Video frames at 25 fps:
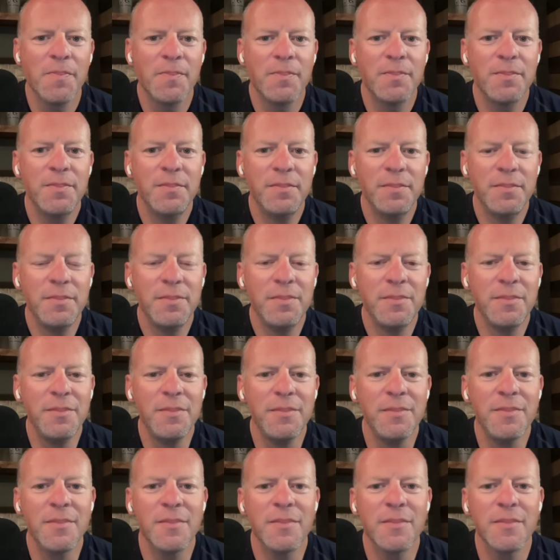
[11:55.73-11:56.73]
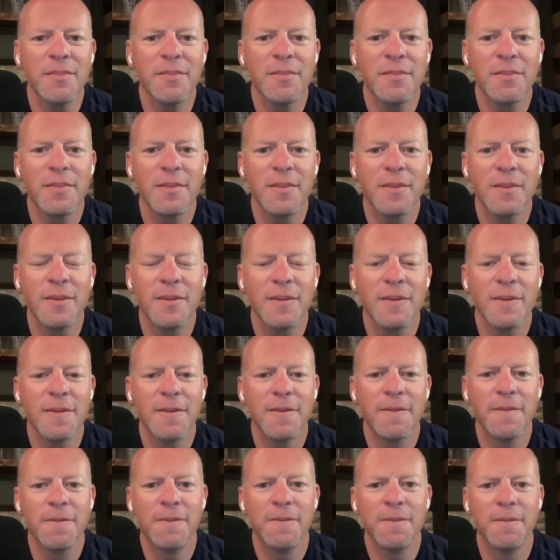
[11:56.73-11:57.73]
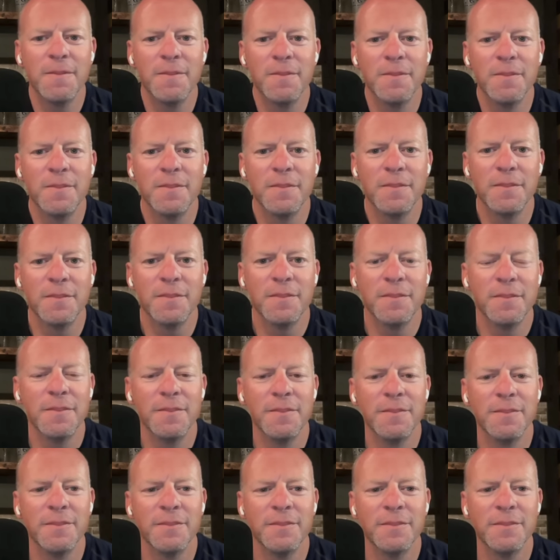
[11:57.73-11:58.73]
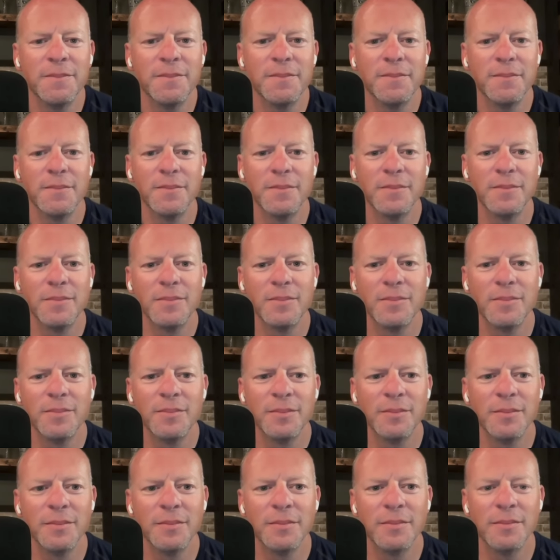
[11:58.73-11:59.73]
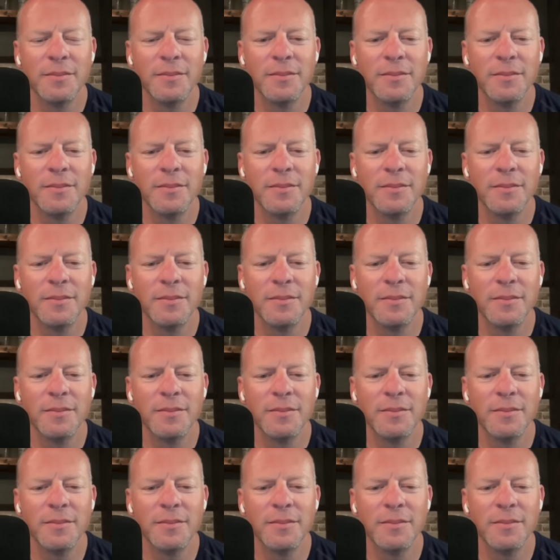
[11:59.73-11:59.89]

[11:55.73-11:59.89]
No words are spoken by the person on screen.